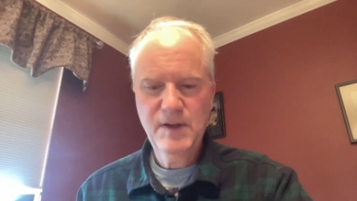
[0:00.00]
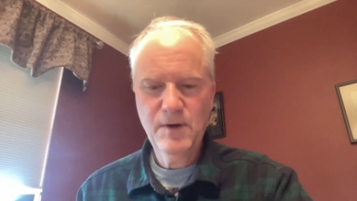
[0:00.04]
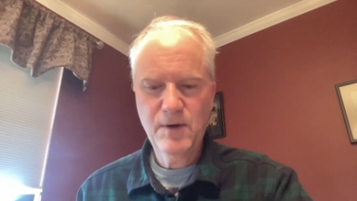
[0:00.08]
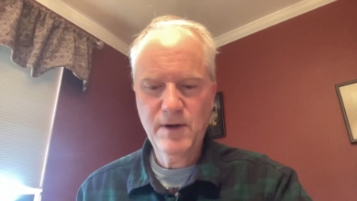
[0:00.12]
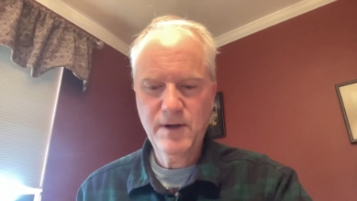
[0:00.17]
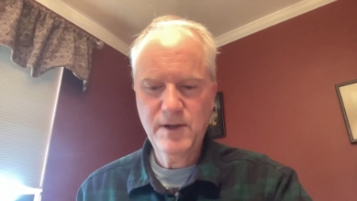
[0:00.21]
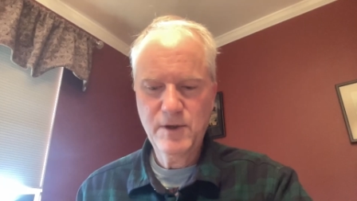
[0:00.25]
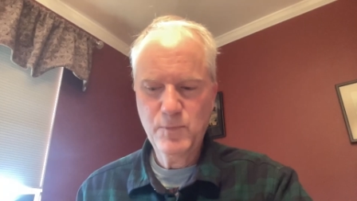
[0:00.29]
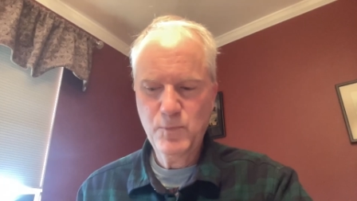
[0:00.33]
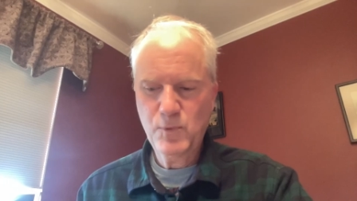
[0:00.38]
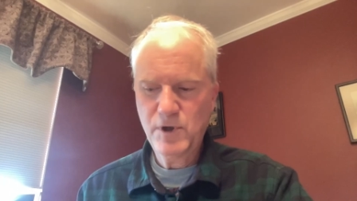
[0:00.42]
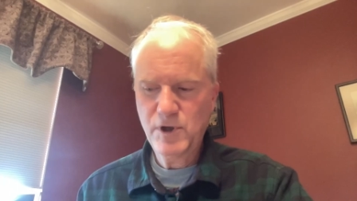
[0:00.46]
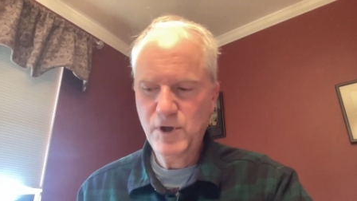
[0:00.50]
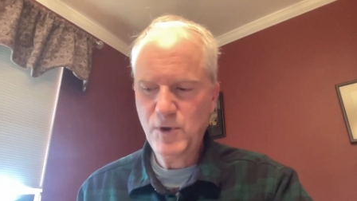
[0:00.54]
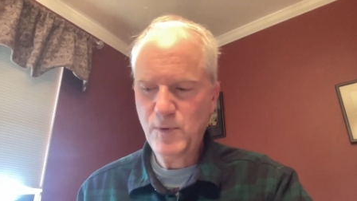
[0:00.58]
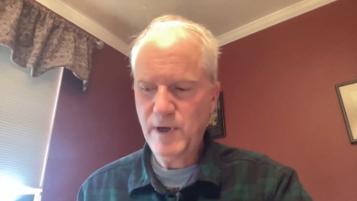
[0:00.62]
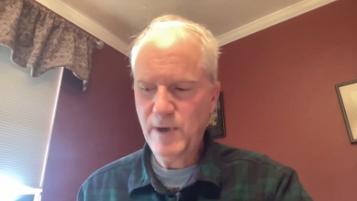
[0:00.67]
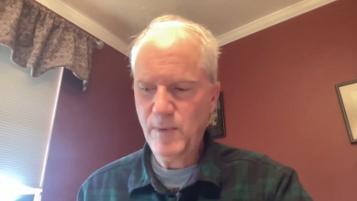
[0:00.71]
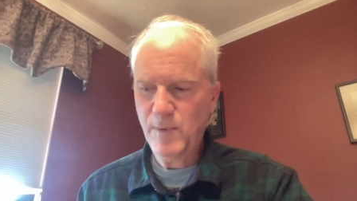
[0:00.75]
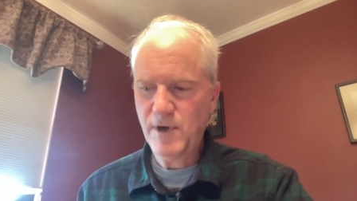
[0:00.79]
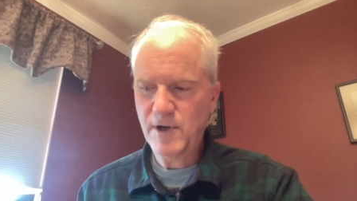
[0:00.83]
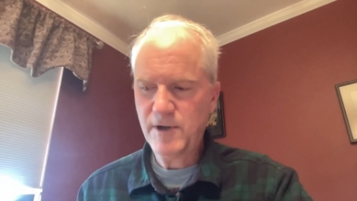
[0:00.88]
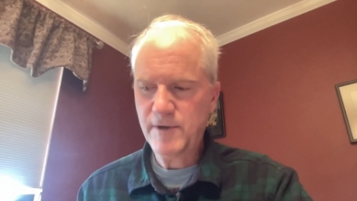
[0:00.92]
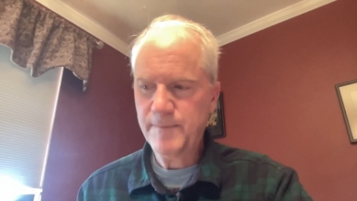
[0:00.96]
You're
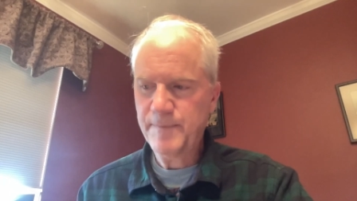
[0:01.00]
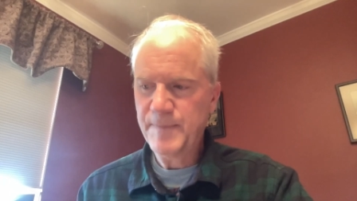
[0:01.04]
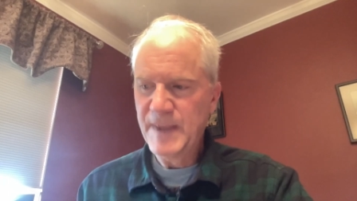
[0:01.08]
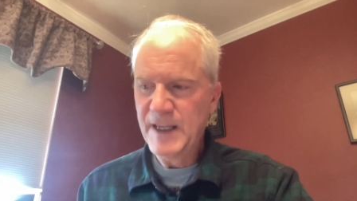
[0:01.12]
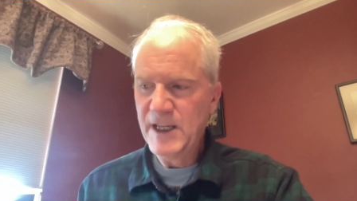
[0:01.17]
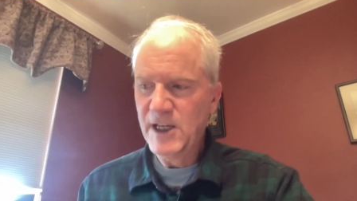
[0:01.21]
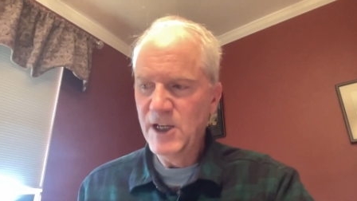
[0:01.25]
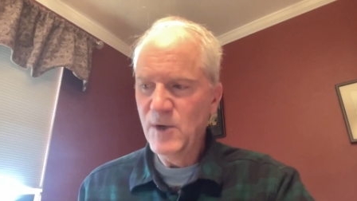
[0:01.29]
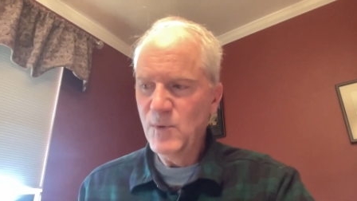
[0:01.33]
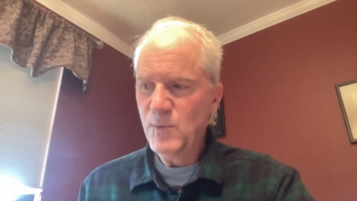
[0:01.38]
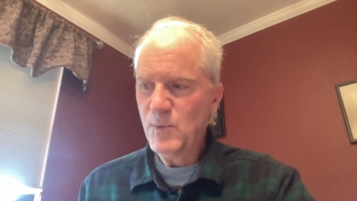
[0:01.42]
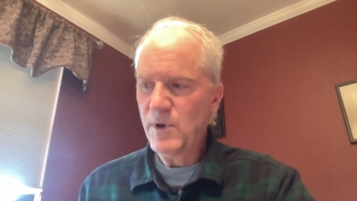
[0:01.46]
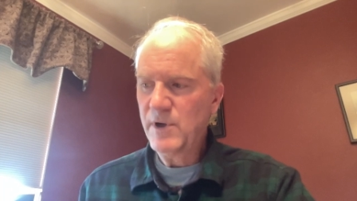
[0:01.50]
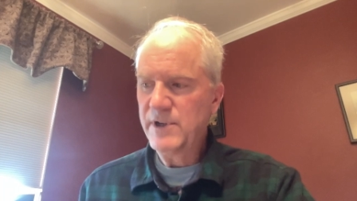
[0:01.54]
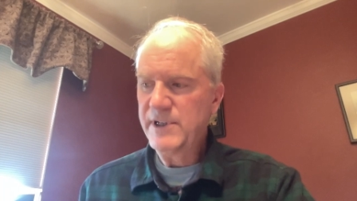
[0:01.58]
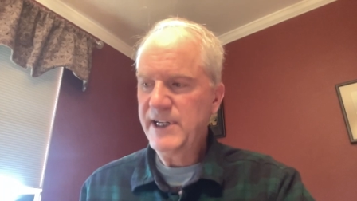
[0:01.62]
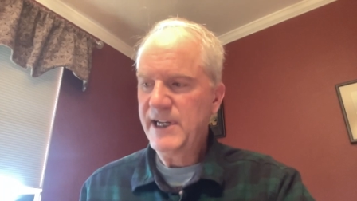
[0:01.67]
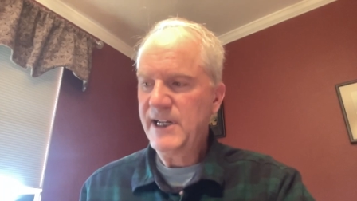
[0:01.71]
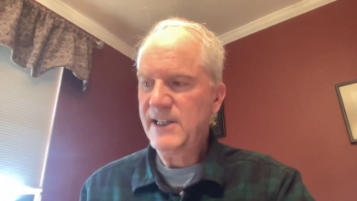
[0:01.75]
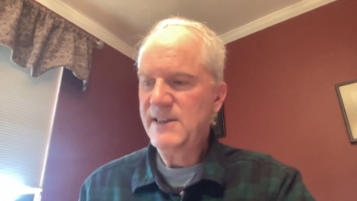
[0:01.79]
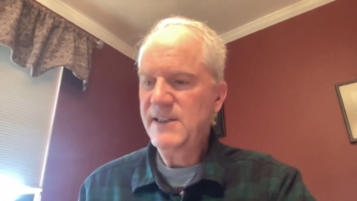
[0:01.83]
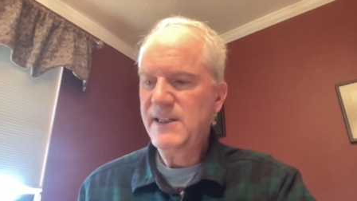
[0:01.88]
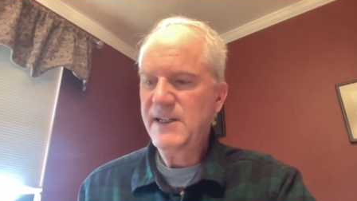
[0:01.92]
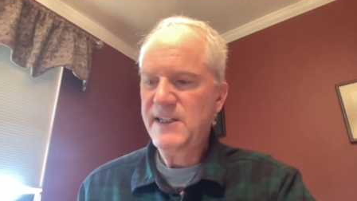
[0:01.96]
quite welcome. Well, on
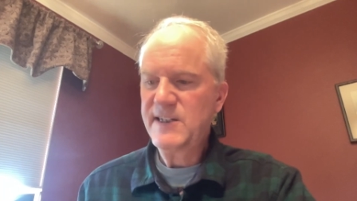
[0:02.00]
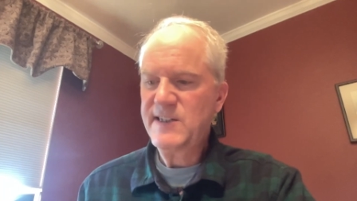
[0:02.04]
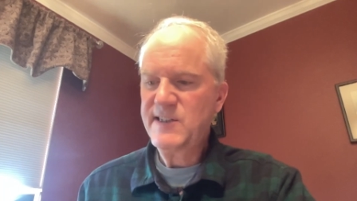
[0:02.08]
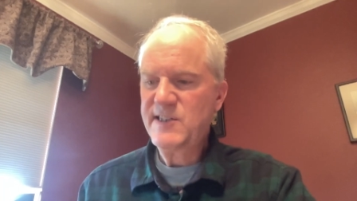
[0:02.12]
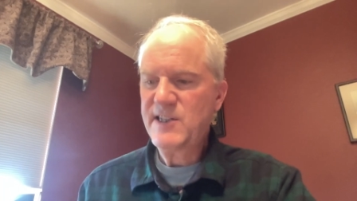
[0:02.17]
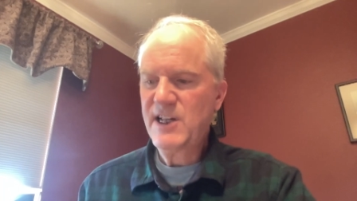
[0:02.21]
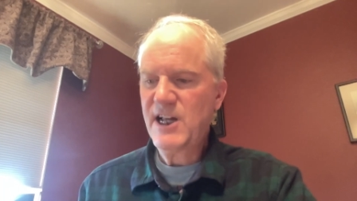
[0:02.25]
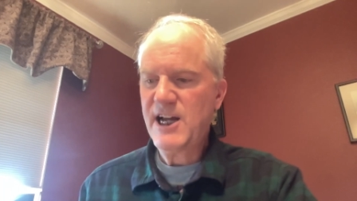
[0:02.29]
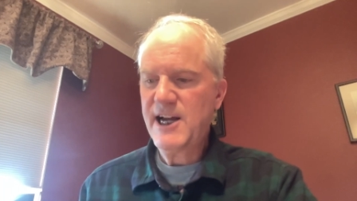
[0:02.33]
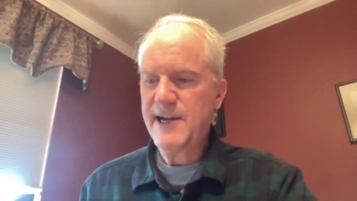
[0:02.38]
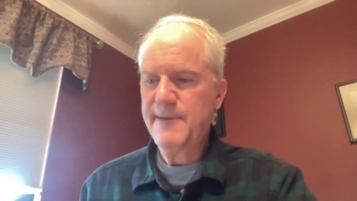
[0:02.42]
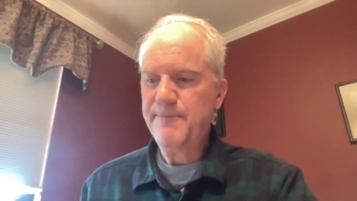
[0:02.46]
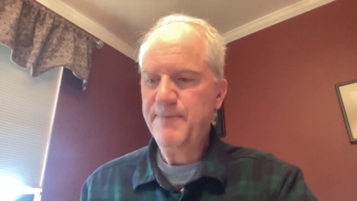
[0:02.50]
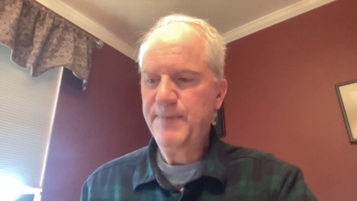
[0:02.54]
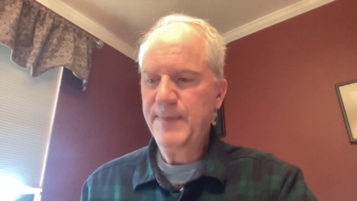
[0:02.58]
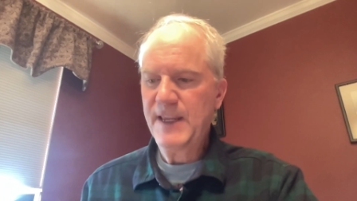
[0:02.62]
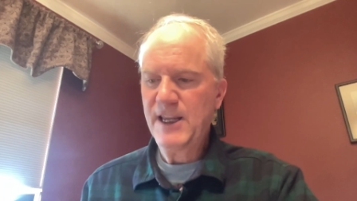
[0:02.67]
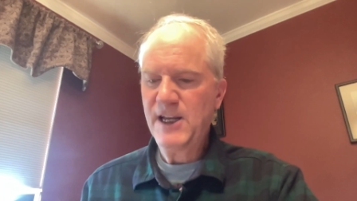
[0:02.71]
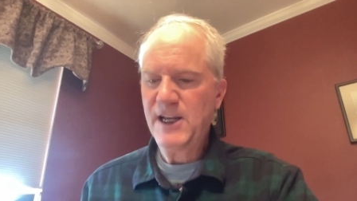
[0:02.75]
the analytics side,